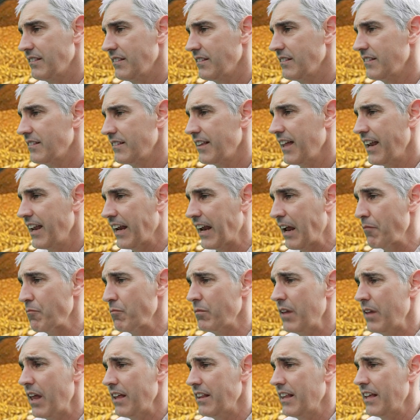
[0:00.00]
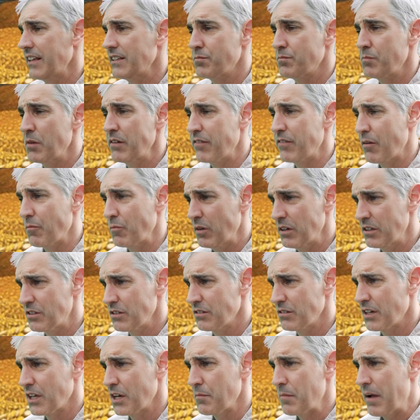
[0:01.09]
then again, let's move on. We're
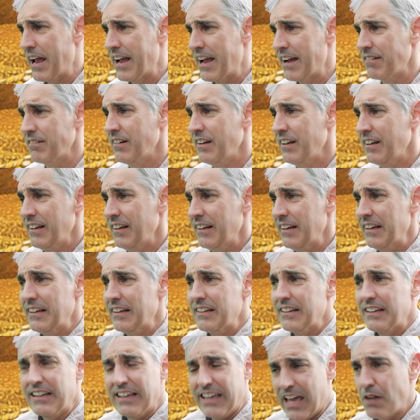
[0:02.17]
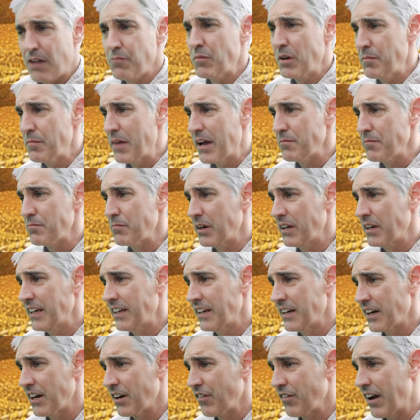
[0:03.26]
talking about, can we make money in
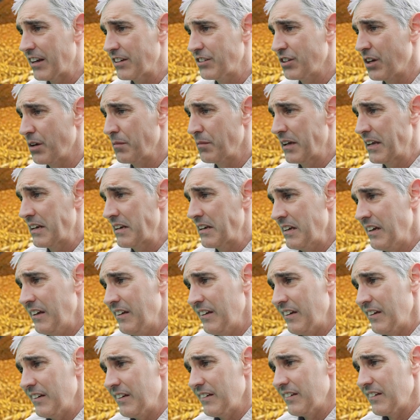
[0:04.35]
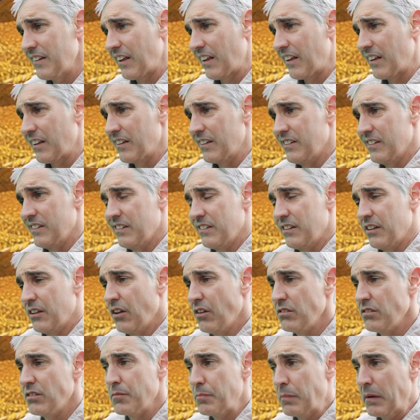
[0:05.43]
a crash? I mean,
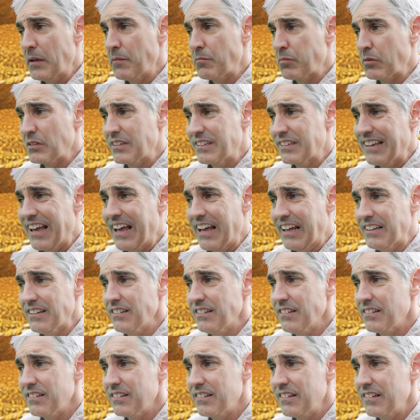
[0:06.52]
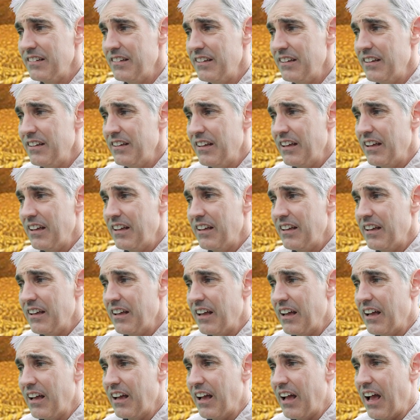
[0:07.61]
lots of people sell
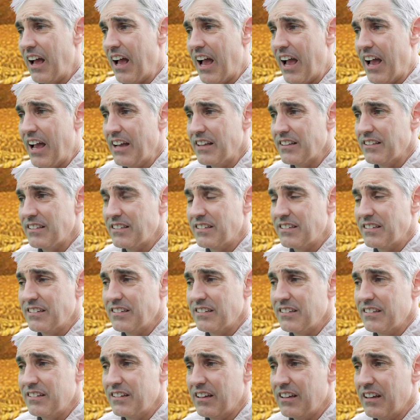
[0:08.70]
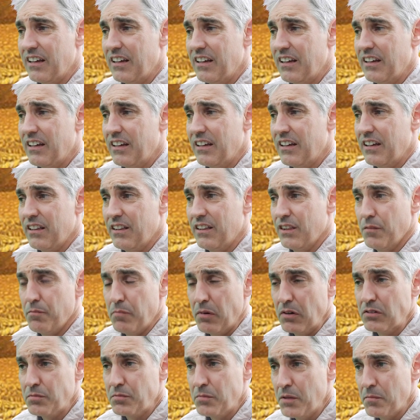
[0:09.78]
at the
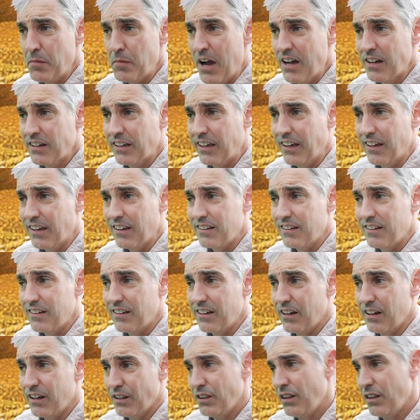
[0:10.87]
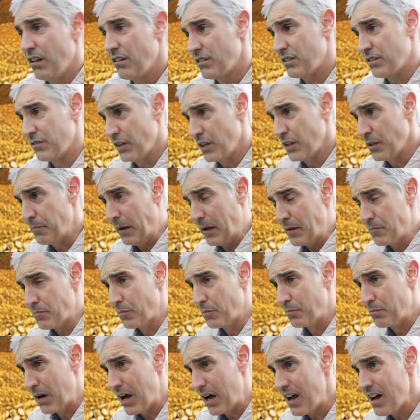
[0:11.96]
bottom of the market, and lots of other people
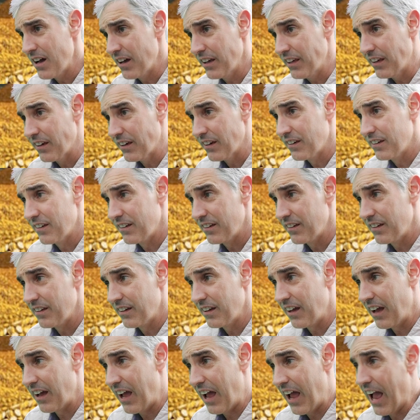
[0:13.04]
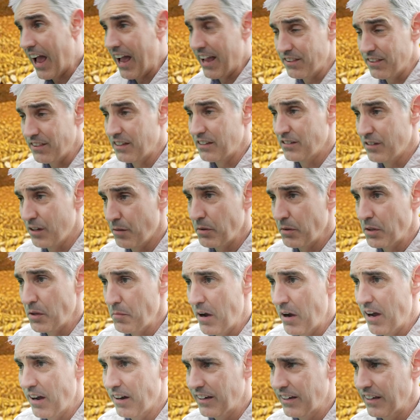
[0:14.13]
buy at the top of the
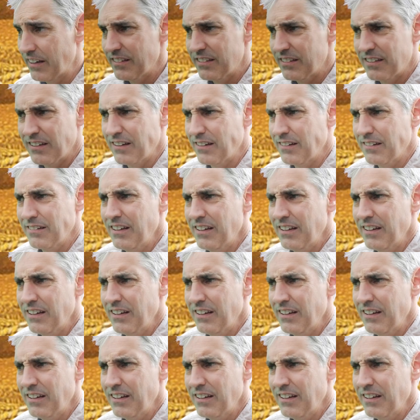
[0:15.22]
market. So